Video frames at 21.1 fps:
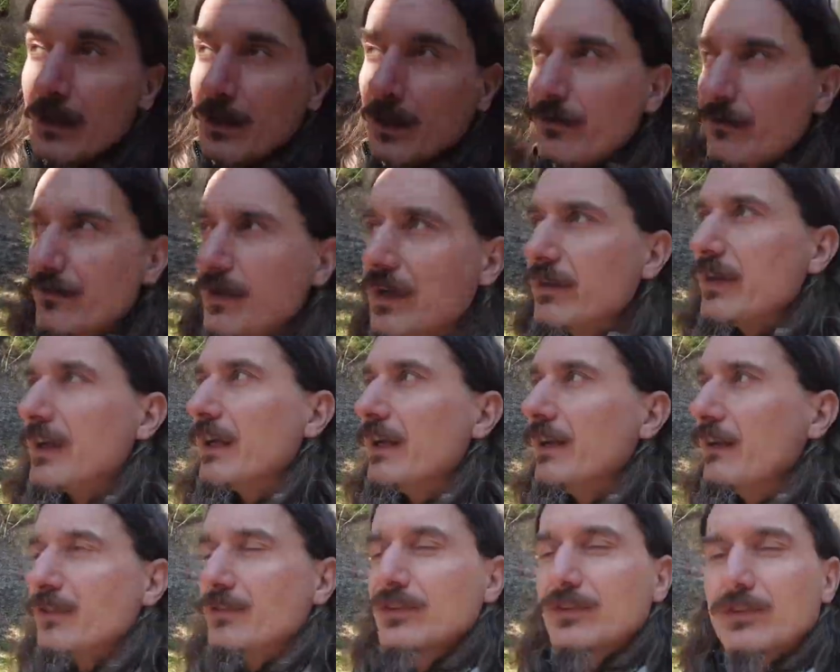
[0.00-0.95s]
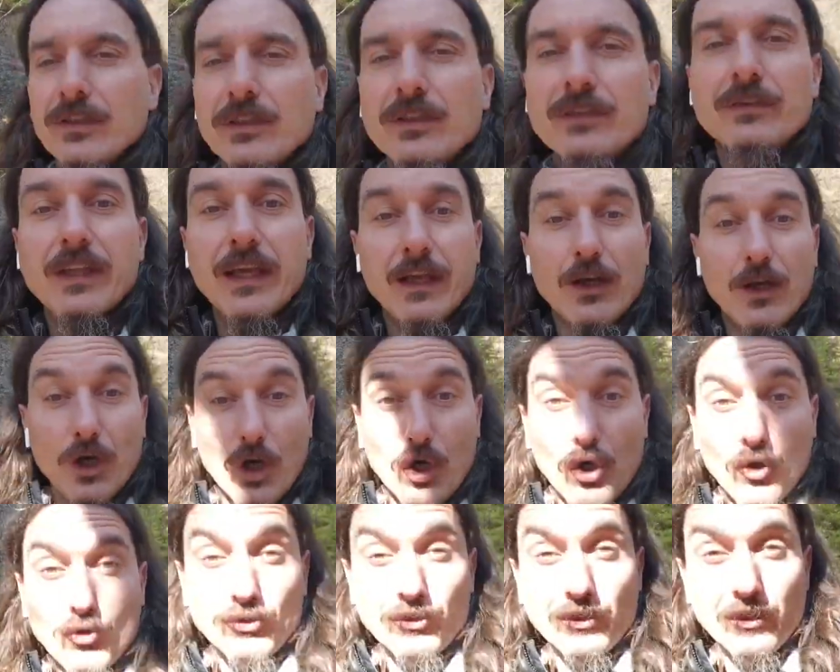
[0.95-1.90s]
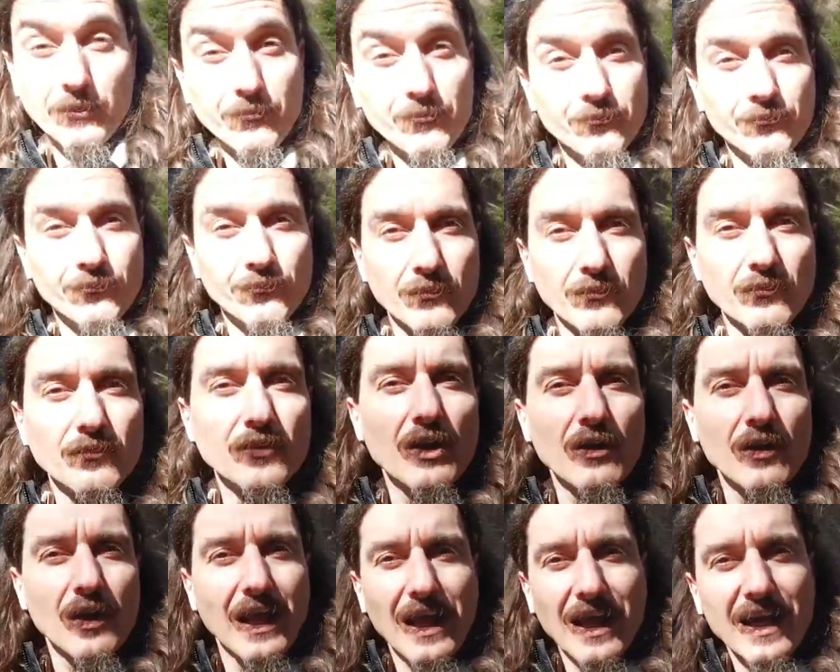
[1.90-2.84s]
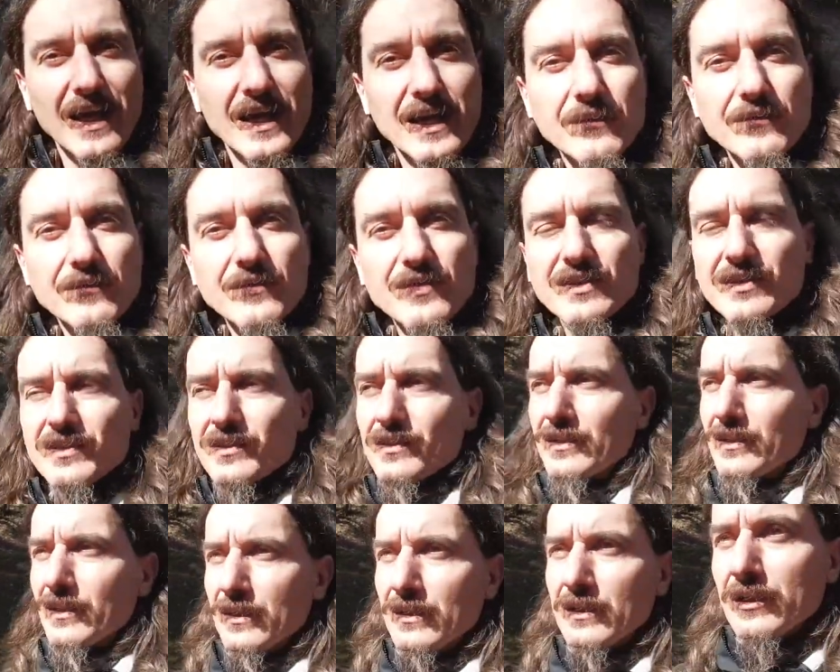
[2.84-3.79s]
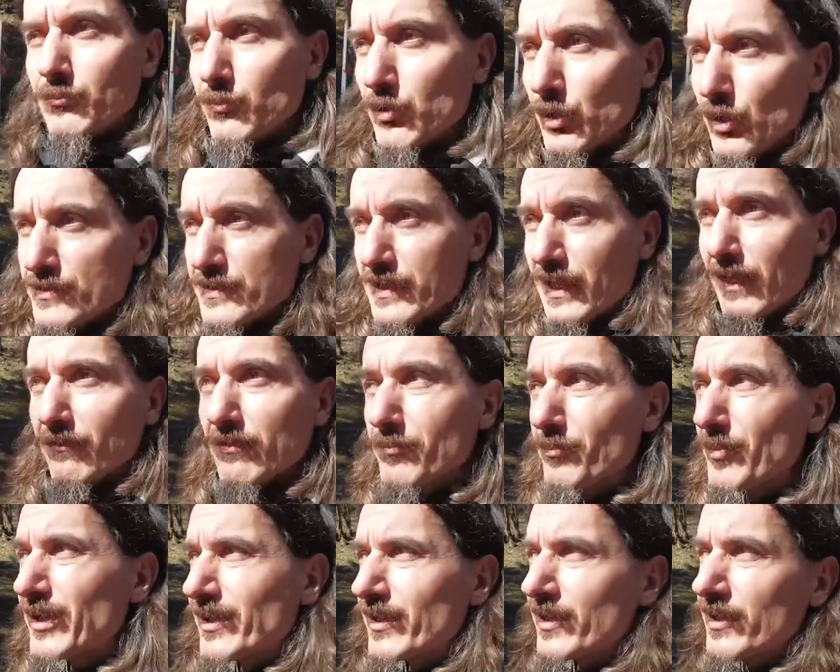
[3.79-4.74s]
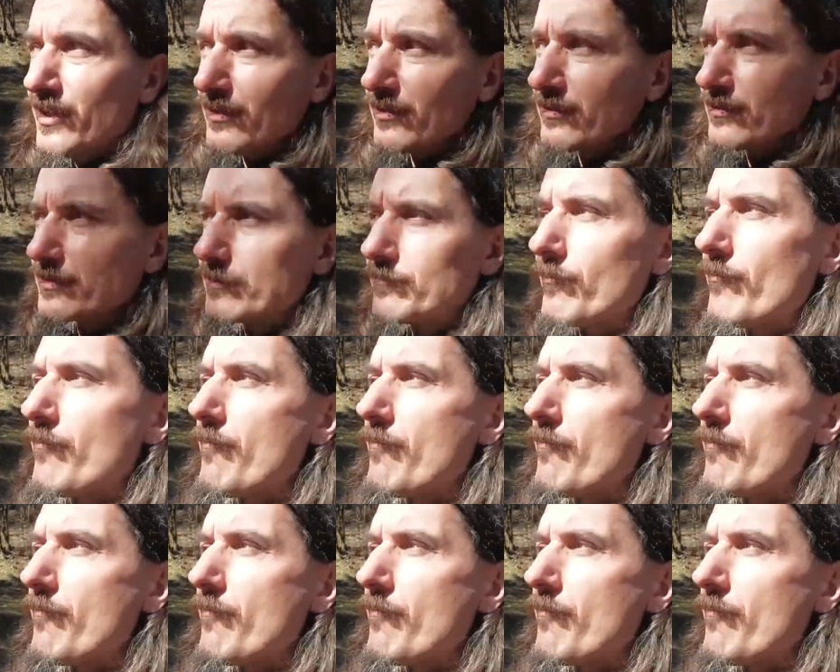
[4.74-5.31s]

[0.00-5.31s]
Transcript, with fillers: If nothing else, they owed them their lives because they haven't been killed.